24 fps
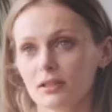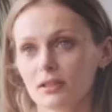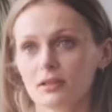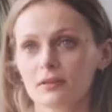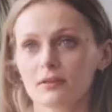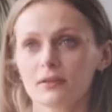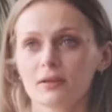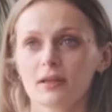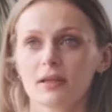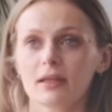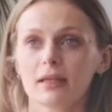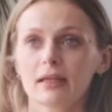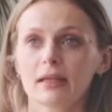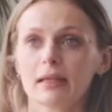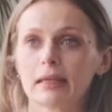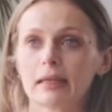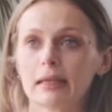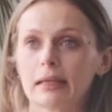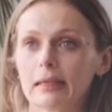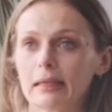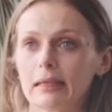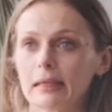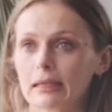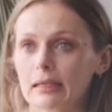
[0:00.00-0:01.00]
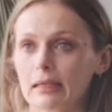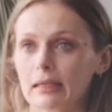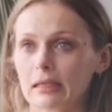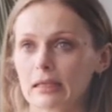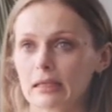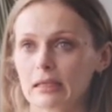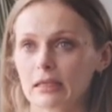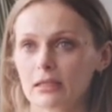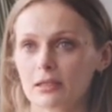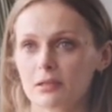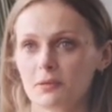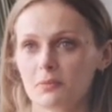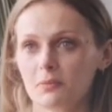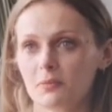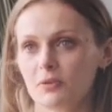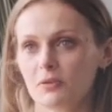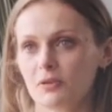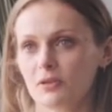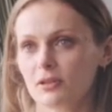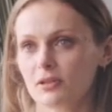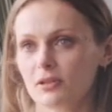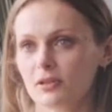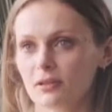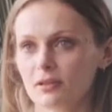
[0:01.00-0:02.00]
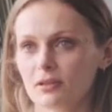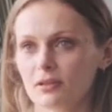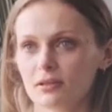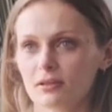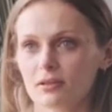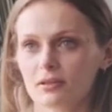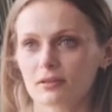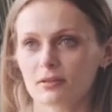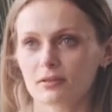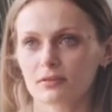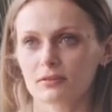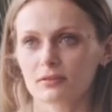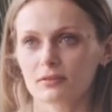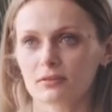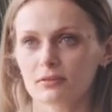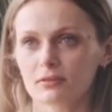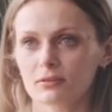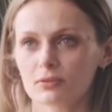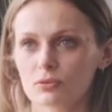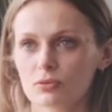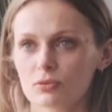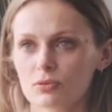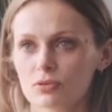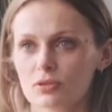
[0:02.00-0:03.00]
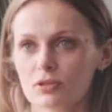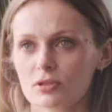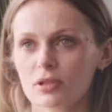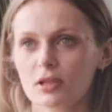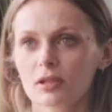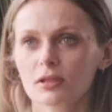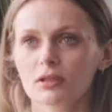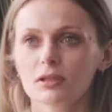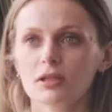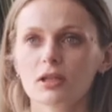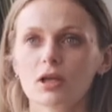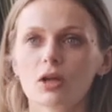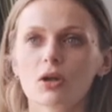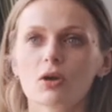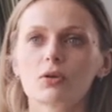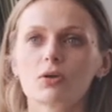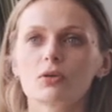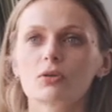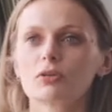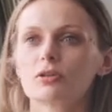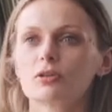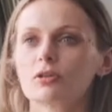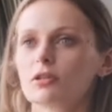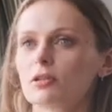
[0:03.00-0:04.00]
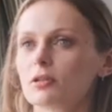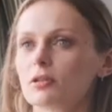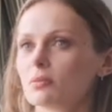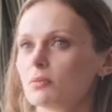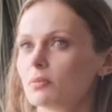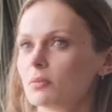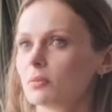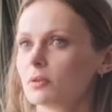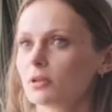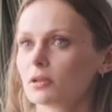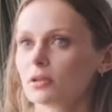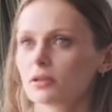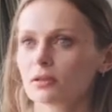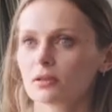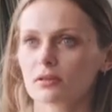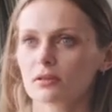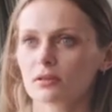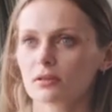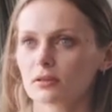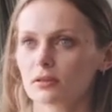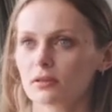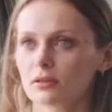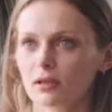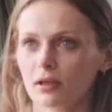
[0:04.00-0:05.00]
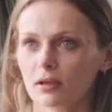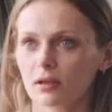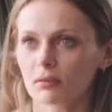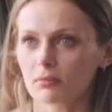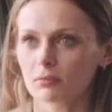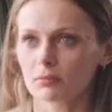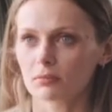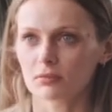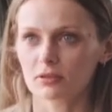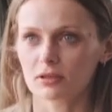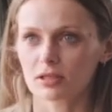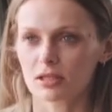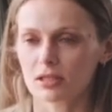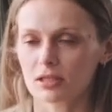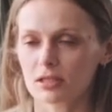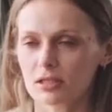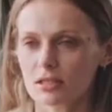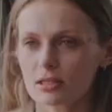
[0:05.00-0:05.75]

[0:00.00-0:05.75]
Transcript: It's listening to their perspectives and their beliefs and their needs and desires.